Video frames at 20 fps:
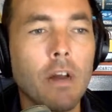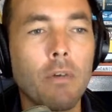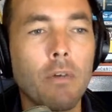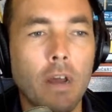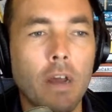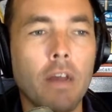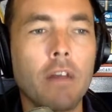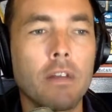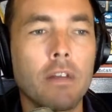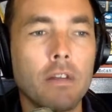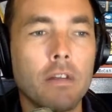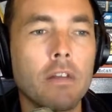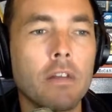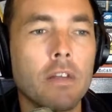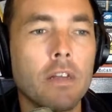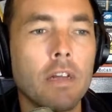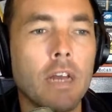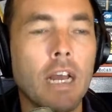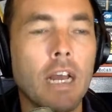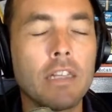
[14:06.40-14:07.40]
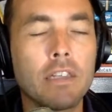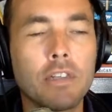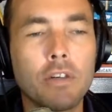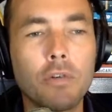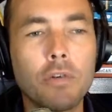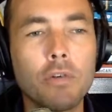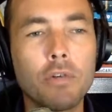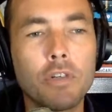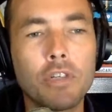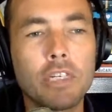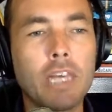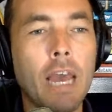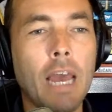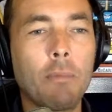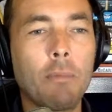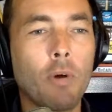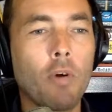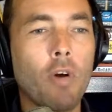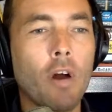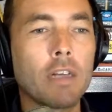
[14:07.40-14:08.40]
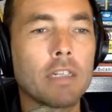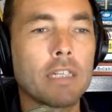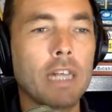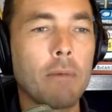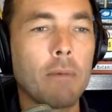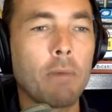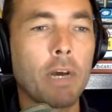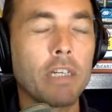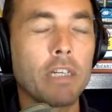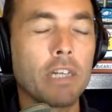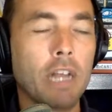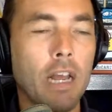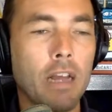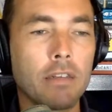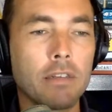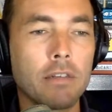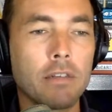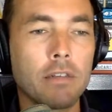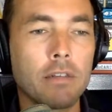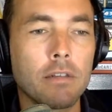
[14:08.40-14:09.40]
Okay. And so you just came across that by chance?